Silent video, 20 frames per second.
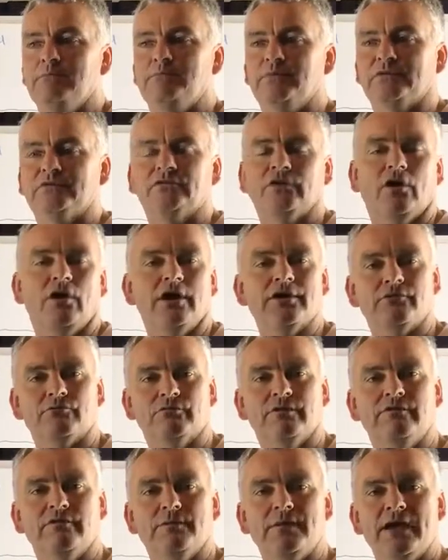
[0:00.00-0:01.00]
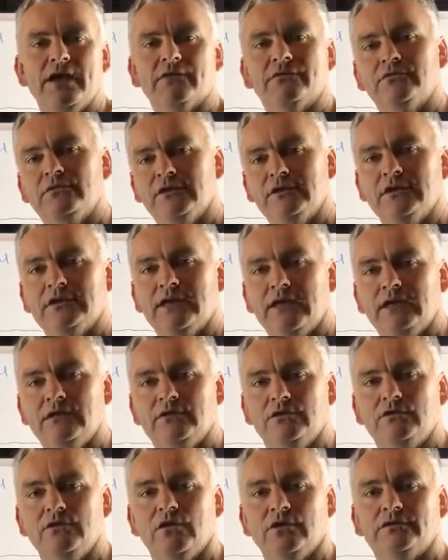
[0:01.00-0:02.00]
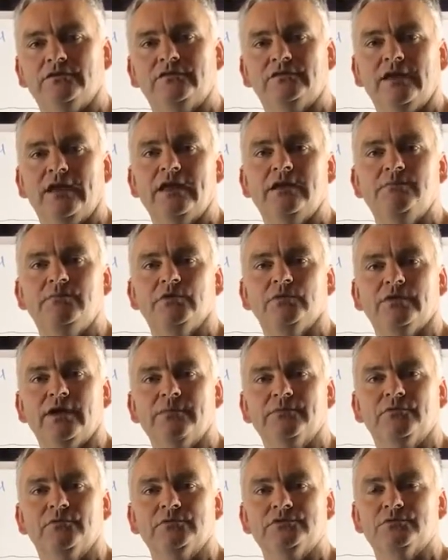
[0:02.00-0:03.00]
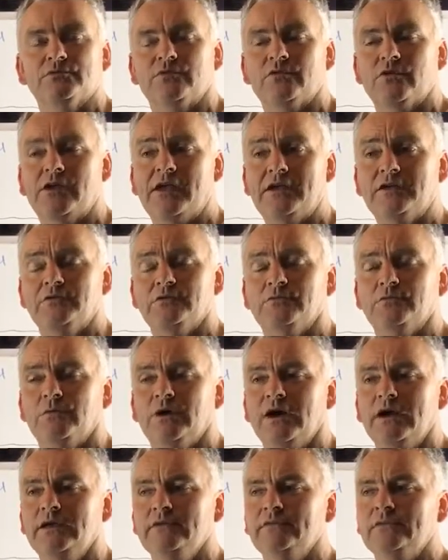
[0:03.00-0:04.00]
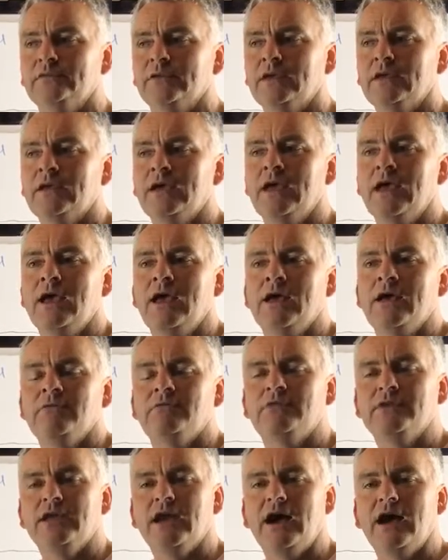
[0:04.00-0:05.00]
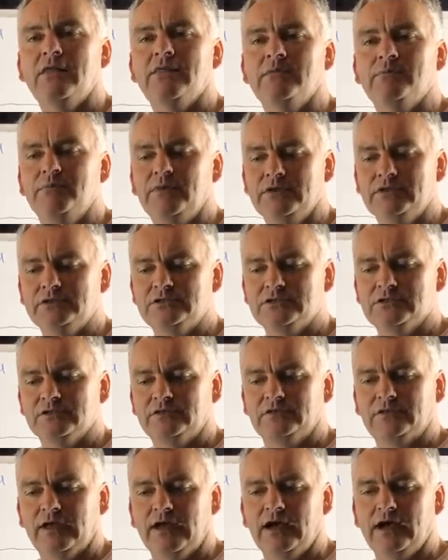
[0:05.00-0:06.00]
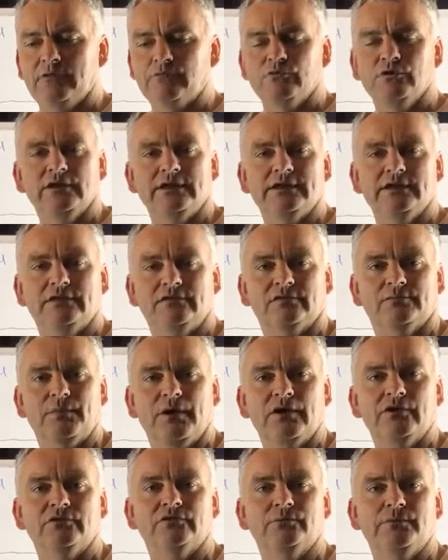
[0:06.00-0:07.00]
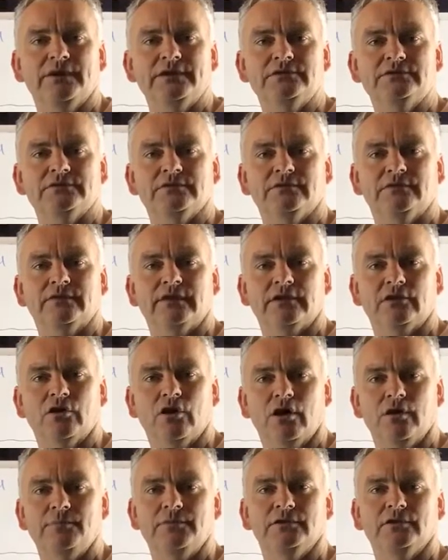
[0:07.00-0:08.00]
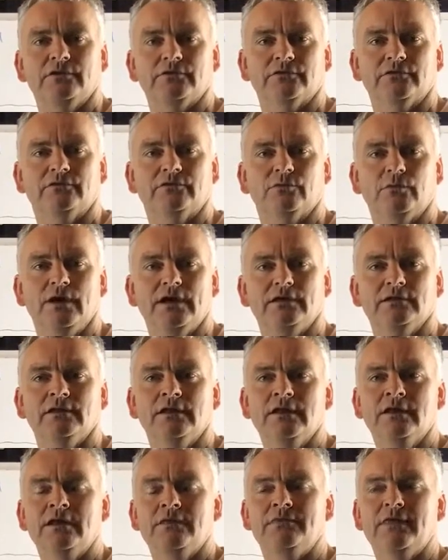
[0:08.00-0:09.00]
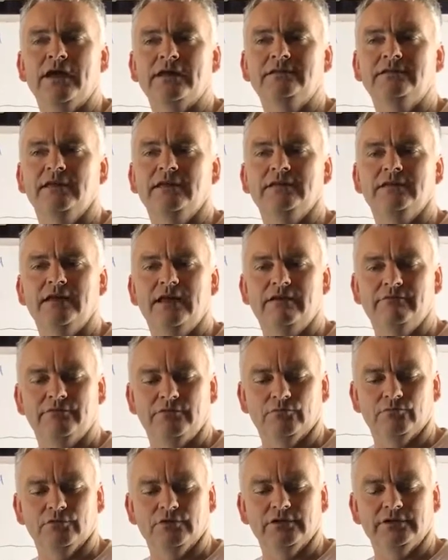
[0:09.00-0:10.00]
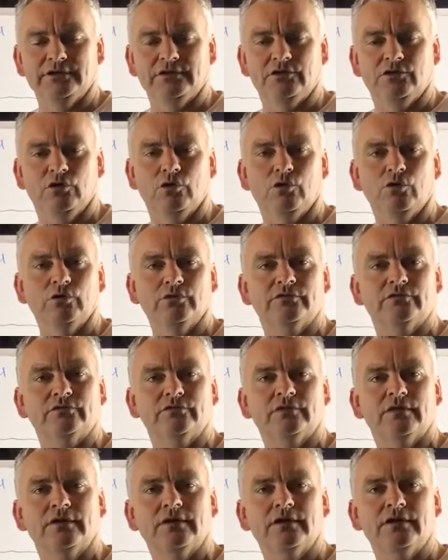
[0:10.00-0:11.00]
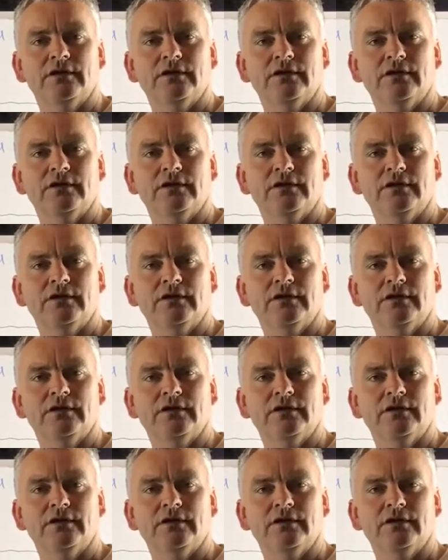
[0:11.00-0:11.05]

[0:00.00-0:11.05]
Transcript: beside a river mouth you can get nice sand build-ups which create good waves. The other beaches are really exposed beaches that cop a lot of swell. They tend to have the really coarse,